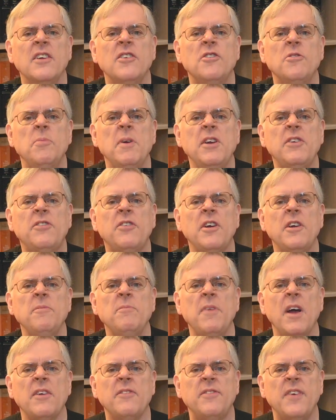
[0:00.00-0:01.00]
Dmitry
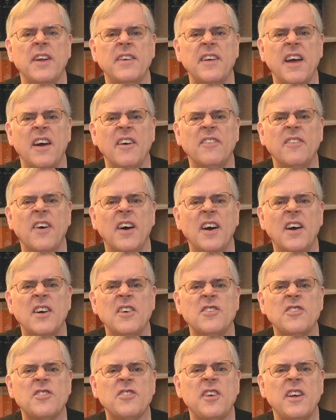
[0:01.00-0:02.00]
Medvedev
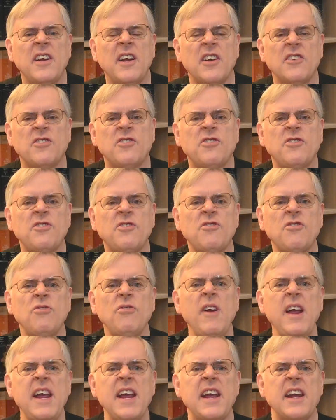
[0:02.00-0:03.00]
sent a
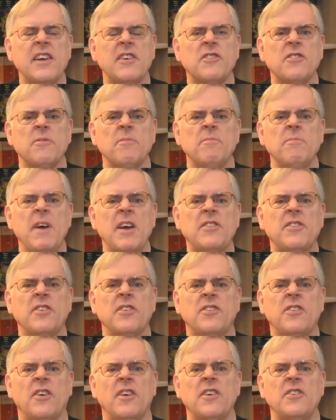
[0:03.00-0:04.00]
strange
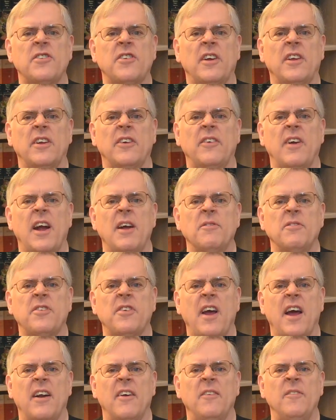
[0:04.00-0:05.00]
message on his Telegram
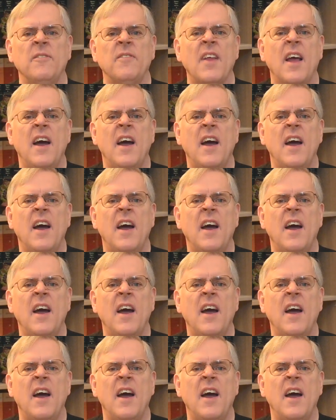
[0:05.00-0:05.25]
channel.